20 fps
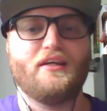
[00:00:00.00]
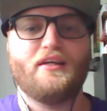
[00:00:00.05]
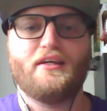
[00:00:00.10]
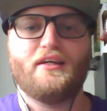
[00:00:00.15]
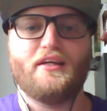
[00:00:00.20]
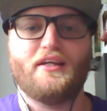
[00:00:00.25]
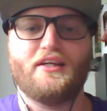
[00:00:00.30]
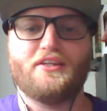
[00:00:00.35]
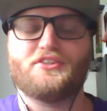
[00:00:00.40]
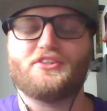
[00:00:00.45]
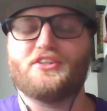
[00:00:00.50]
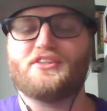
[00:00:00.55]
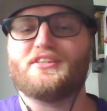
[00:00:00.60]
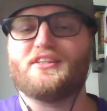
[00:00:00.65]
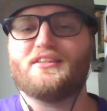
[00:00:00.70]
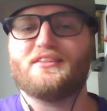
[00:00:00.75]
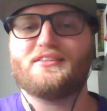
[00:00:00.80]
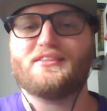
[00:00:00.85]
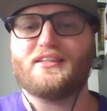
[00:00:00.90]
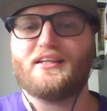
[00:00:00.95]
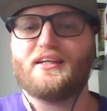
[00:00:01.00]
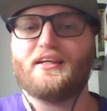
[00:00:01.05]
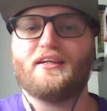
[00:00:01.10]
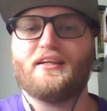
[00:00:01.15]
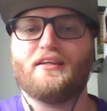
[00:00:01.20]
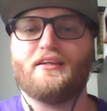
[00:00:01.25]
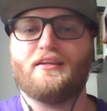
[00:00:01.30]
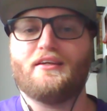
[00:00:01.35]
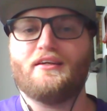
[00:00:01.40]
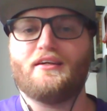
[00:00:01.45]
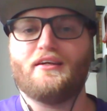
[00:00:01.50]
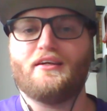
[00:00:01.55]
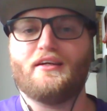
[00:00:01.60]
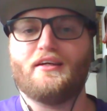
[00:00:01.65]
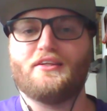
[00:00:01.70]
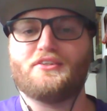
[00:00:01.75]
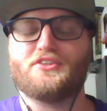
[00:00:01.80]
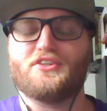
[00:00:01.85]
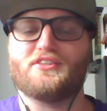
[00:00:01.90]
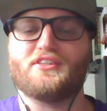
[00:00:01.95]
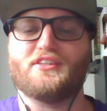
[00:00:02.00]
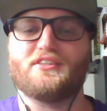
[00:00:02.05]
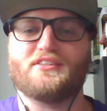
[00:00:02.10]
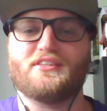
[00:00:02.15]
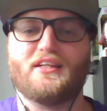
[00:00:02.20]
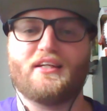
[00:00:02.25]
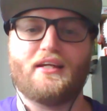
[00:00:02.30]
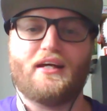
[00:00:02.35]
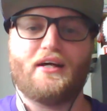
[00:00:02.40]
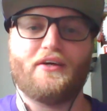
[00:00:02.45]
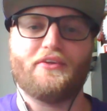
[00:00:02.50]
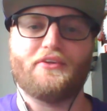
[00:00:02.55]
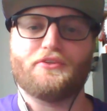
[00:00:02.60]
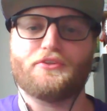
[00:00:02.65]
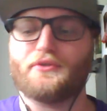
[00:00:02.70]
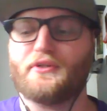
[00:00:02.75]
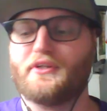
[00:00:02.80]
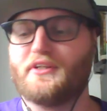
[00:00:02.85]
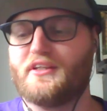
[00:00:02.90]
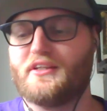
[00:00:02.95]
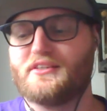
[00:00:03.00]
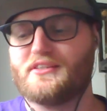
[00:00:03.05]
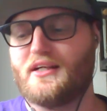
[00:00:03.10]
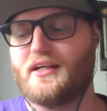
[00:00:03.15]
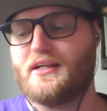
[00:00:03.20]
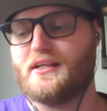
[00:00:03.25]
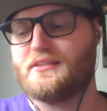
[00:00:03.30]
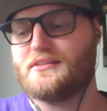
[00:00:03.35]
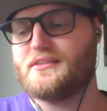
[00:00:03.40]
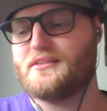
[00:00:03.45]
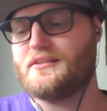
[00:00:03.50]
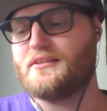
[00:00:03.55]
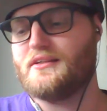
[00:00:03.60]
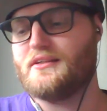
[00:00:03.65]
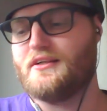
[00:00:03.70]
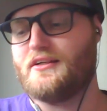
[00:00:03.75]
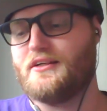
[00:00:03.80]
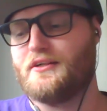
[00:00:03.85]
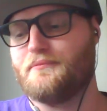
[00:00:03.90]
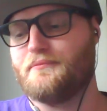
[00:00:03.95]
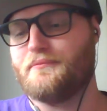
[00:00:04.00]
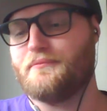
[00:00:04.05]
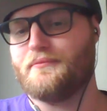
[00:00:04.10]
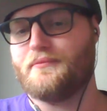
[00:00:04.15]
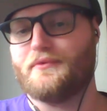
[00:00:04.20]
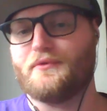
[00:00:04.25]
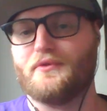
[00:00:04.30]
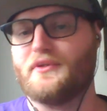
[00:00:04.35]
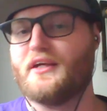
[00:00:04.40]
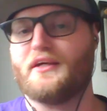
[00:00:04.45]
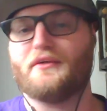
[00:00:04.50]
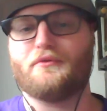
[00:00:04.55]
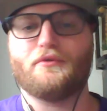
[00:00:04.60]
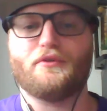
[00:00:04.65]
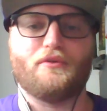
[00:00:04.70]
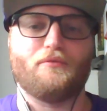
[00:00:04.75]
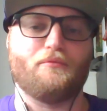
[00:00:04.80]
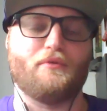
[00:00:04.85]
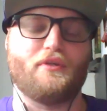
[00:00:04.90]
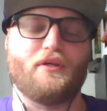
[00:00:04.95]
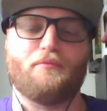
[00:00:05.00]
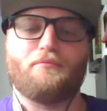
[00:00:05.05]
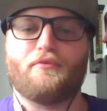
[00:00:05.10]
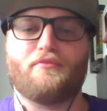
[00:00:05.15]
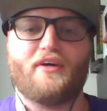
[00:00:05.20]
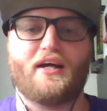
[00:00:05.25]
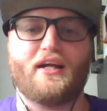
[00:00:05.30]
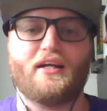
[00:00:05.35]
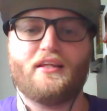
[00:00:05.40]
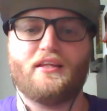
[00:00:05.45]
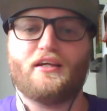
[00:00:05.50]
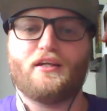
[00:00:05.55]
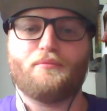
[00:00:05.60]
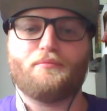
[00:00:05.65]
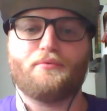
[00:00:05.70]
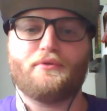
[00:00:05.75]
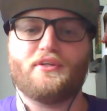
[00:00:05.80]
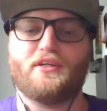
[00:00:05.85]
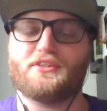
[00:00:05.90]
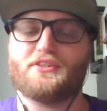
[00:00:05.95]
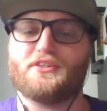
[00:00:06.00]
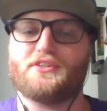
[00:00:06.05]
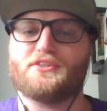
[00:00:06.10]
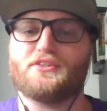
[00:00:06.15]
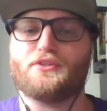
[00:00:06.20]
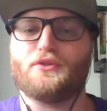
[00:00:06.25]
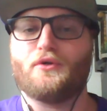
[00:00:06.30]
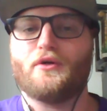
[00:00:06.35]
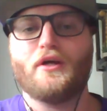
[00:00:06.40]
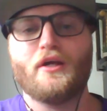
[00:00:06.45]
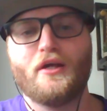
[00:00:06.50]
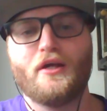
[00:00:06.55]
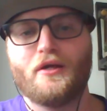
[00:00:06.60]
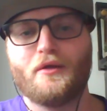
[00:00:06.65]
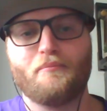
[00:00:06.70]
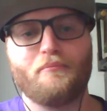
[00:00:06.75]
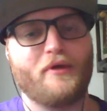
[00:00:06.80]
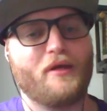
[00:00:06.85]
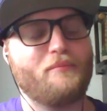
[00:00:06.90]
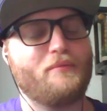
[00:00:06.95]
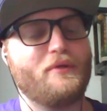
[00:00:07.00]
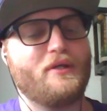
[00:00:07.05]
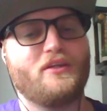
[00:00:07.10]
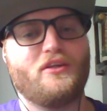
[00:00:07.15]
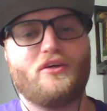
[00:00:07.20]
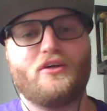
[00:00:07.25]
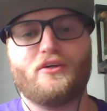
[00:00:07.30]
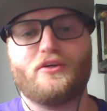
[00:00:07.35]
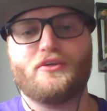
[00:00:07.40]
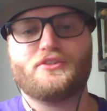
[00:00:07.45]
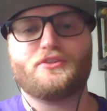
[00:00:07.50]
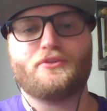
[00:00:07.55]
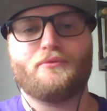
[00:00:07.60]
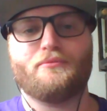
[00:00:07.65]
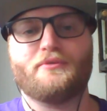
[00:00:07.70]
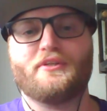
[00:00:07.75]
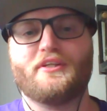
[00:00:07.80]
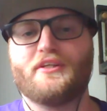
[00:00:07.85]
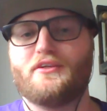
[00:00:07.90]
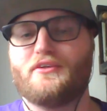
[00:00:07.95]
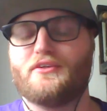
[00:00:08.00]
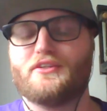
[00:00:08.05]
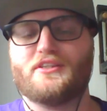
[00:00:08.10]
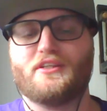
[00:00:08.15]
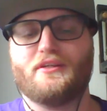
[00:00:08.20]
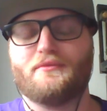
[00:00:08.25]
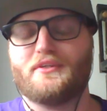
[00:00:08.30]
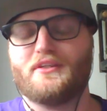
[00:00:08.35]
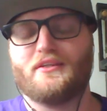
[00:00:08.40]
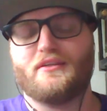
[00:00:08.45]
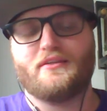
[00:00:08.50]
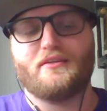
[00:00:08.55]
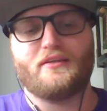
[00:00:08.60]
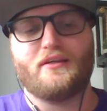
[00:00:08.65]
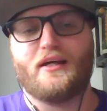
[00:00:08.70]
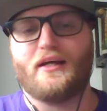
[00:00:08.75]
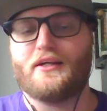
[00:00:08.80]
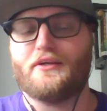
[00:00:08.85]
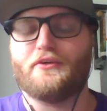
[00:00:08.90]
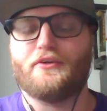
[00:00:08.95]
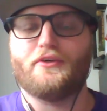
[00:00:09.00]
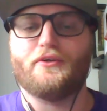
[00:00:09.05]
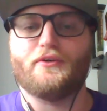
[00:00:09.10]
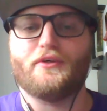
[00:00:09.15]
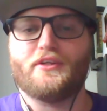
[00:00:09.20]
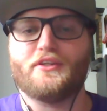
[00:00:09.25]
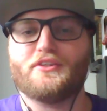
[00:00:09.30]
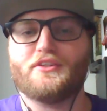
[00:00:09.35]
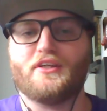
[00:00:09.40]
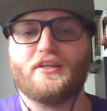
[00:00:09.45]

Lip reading: It's just insane. It's just insane how they're treating these guys. They provide a lot of production, so maybe a longer term deal or something. I don't know.